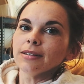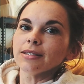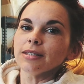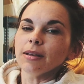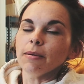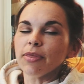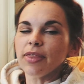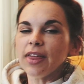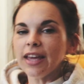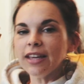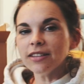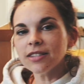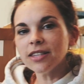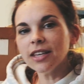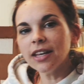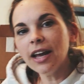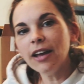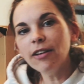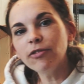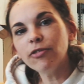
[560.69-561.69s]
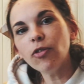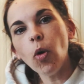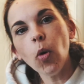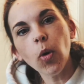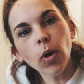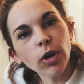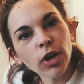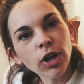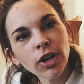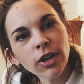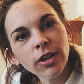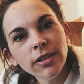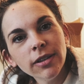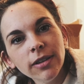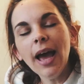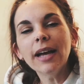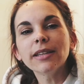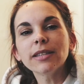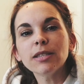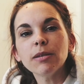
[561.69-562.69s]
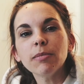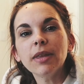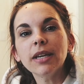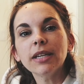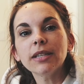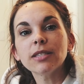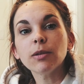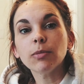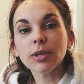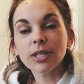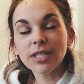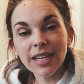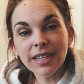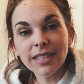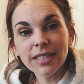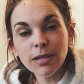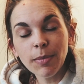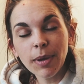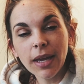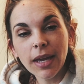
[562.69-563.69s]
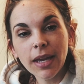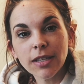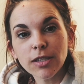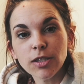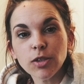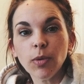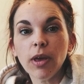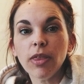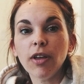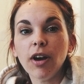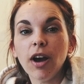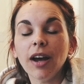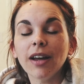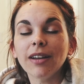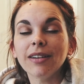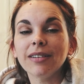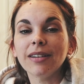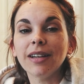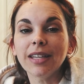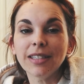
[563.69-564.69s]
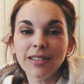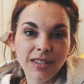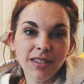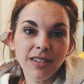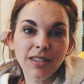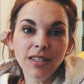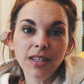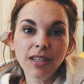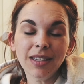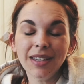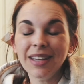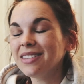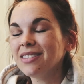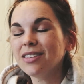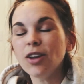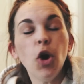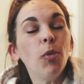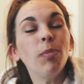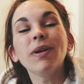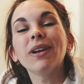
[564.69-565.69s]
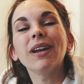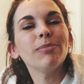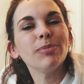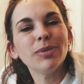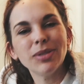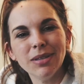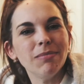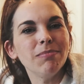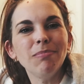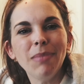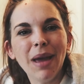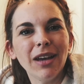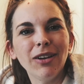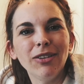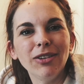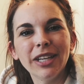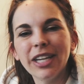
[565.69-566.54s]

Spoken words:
some things that I've ordered and some things that were sent to me. So I thought, let's open up some mail